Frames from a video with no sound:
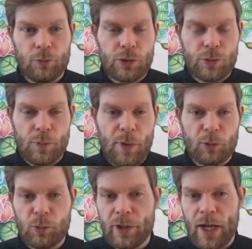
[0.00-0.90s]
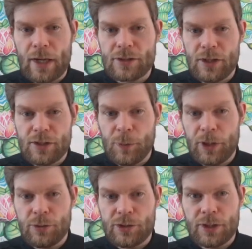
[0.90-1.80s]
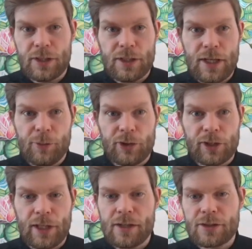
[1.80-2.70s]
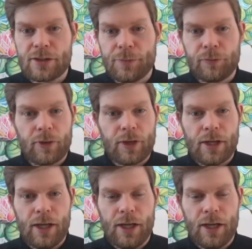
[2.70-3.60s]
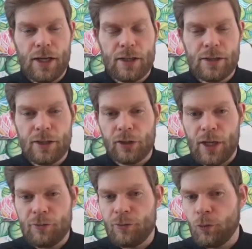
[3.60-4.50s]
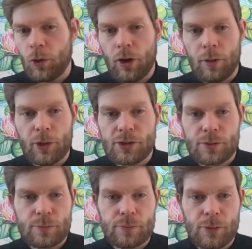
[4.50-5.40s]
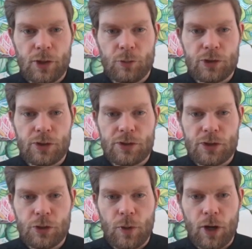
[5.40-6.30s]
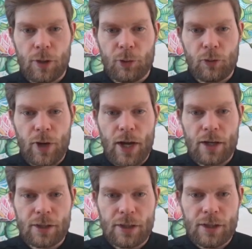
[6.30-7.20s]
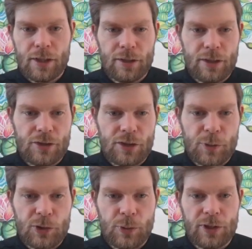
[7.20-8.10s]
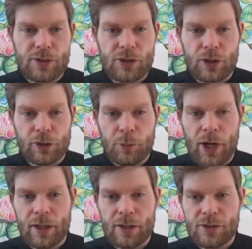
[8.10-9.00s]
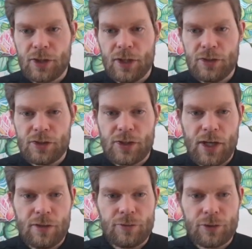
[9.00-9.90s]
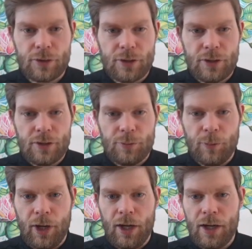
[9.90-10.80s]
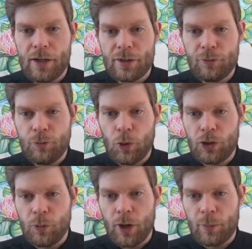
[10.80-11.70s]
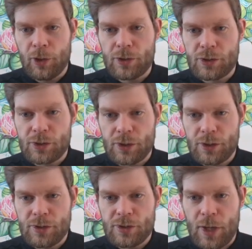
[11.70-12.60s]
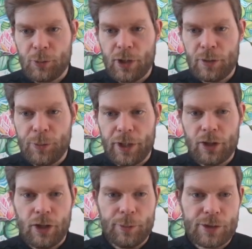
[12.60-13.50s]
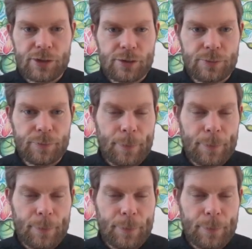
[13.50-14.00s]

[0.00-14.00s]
which remember we'd access by using the name of the class, and it'll have 4 armors. It returns a new armor array, and then just between these curly brackets, I just have my 4 new armors separated by commas.